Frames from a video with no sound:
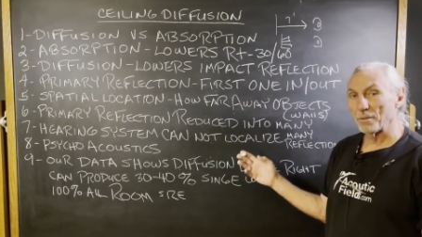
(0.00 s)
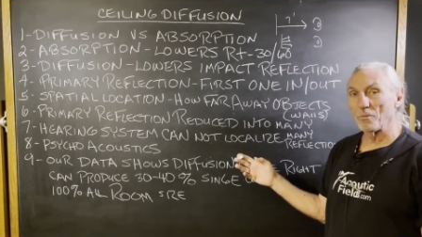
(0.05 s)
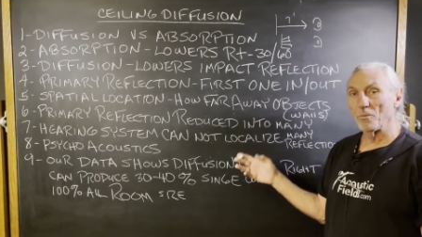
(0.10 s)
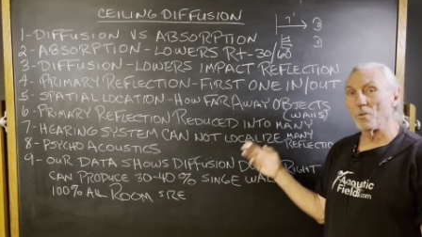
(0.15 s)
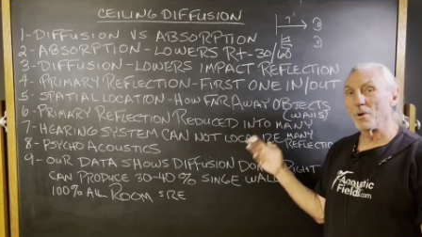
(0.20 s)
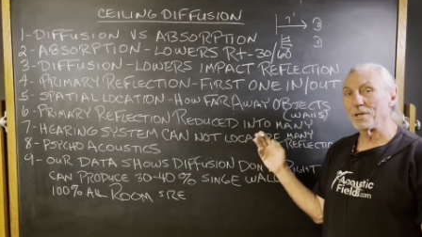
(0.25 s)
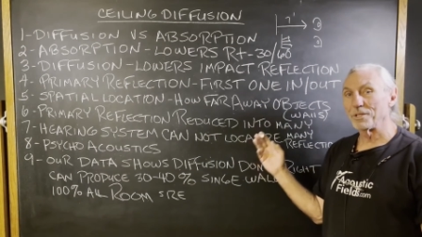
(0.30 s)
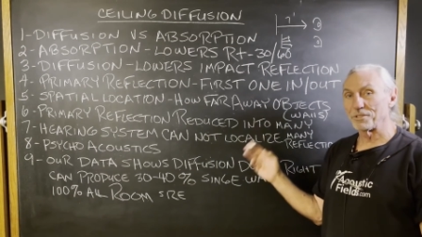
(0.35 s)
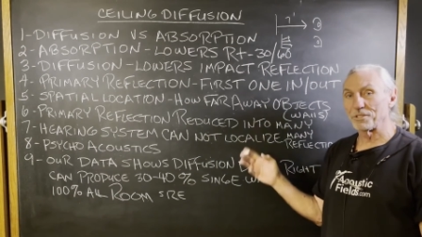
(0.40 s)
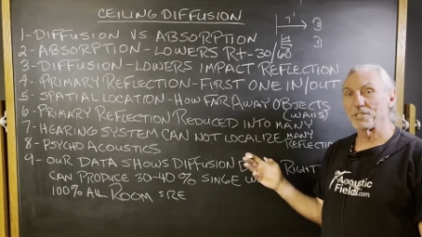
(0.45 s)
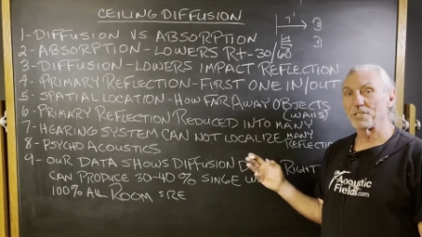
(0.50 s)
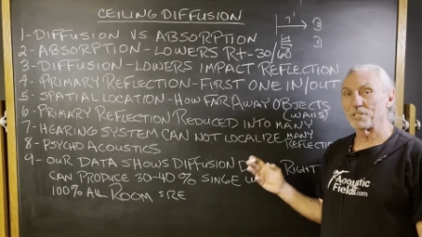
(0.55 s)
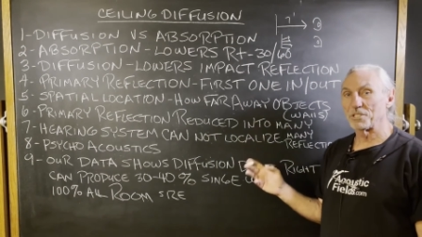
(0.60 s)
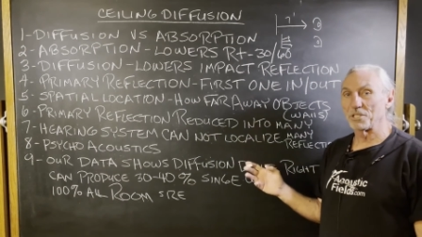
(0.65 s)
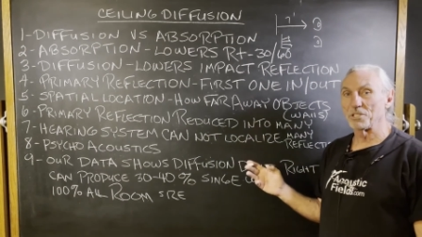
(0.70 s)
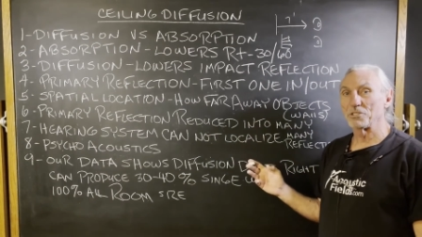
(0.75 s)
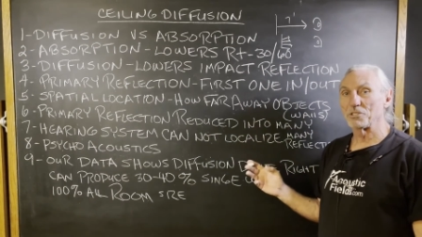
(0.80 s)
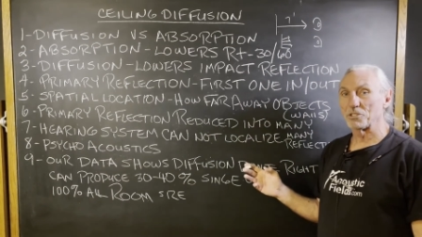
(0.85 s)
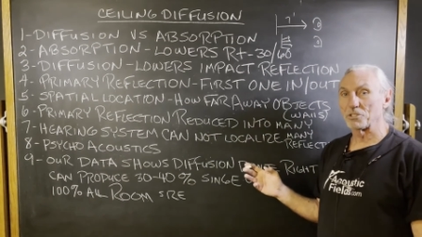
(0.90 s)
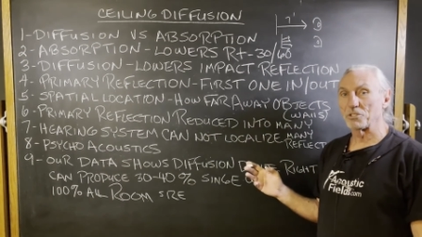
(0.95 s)
once it's
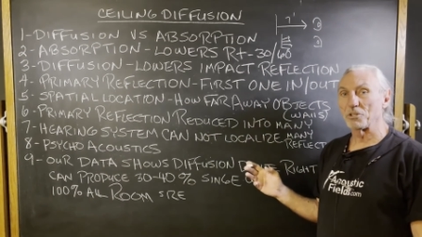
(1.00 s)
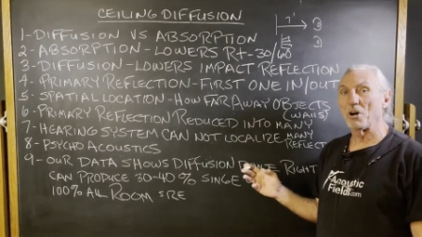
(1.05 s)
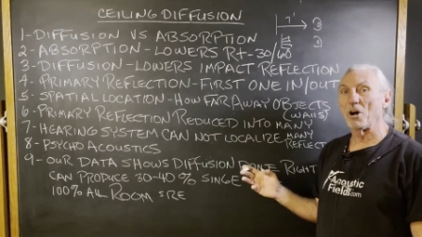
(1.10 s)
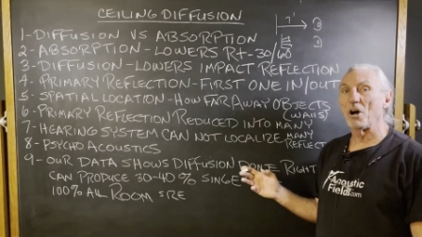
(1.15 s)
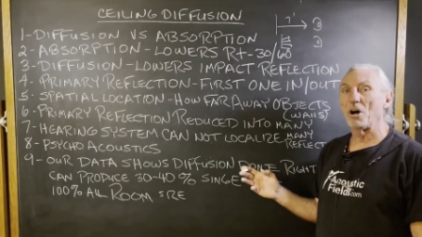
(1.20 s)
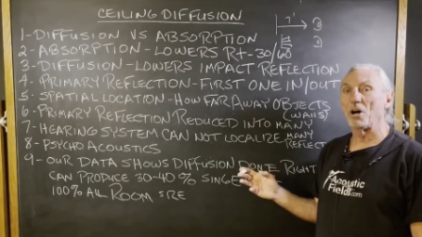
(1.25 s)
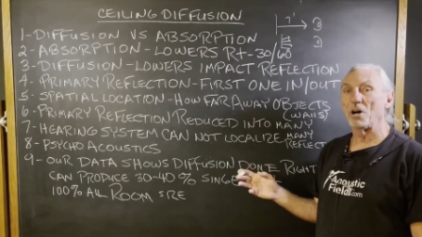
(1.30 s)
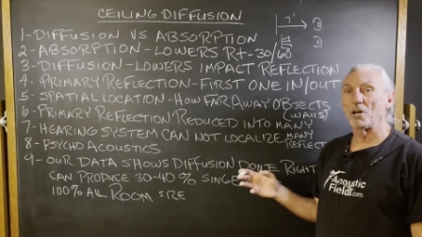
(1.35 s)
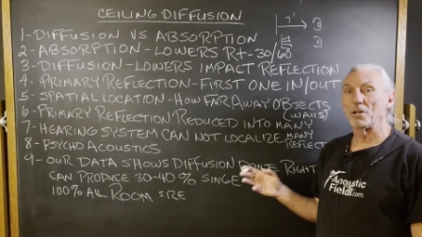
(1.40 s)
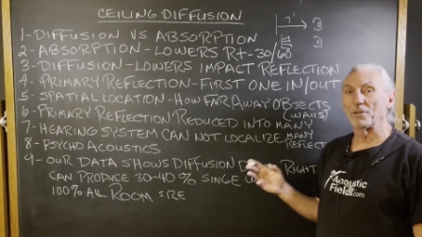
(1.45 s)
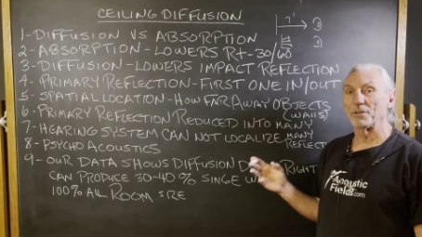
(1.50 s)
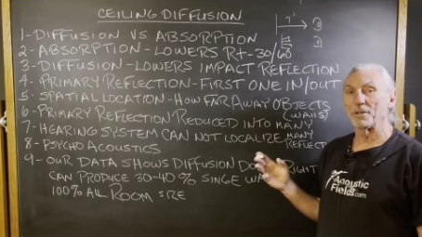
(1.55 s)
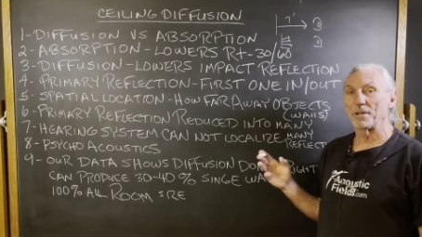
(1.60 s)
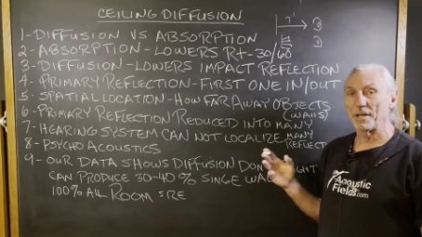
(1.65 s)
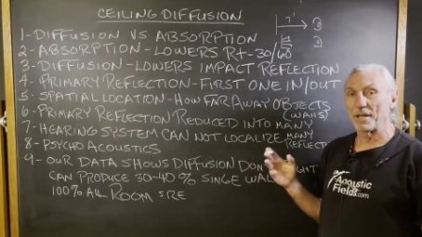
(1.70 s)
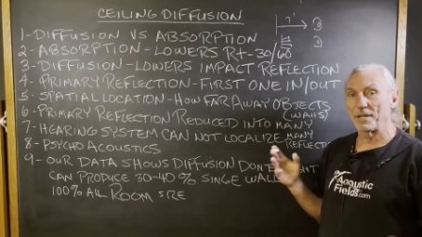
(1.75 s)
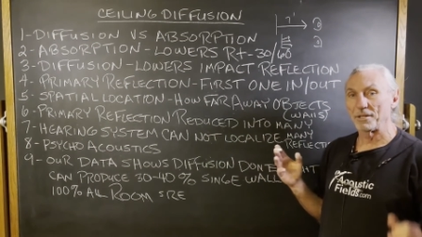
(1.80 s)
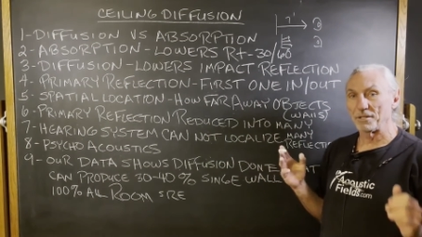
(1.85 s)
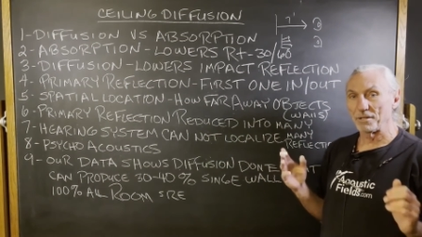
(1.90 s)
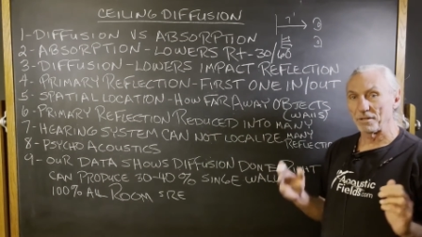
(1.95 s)
installed
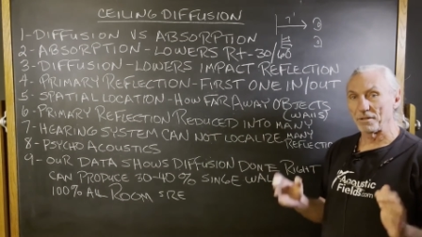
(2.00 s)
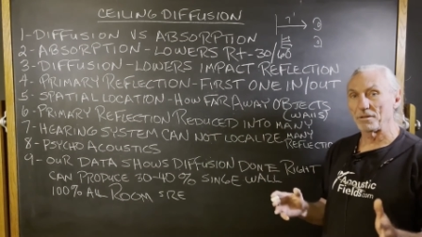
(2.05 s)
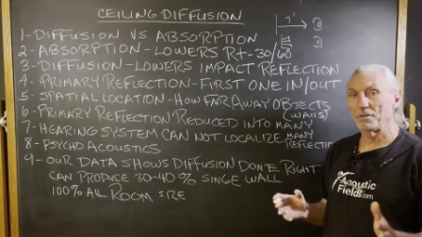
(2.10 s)
and you,